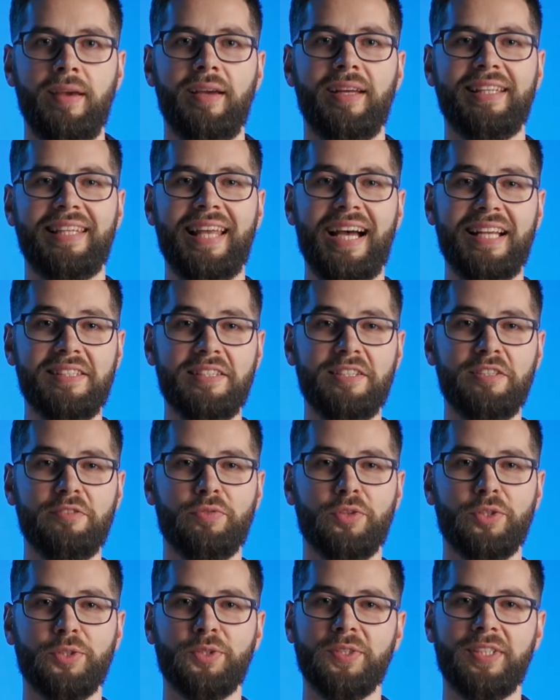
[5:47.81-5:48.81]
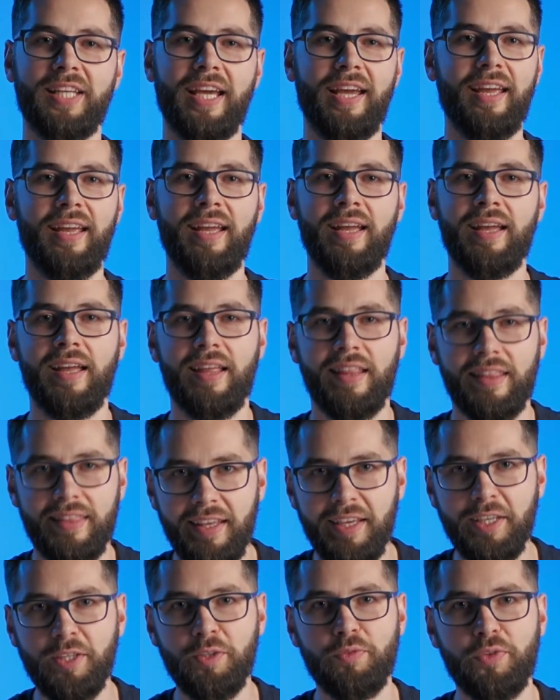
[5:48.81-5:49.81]
That's it for today.
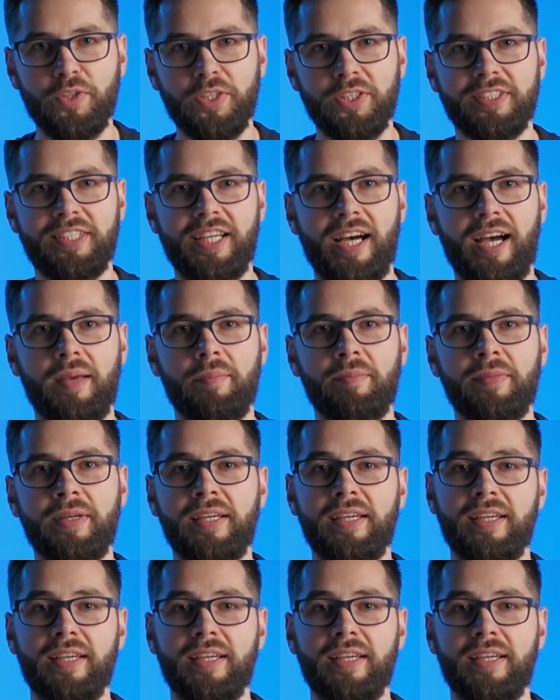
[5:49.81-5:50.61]
Thank you for your time.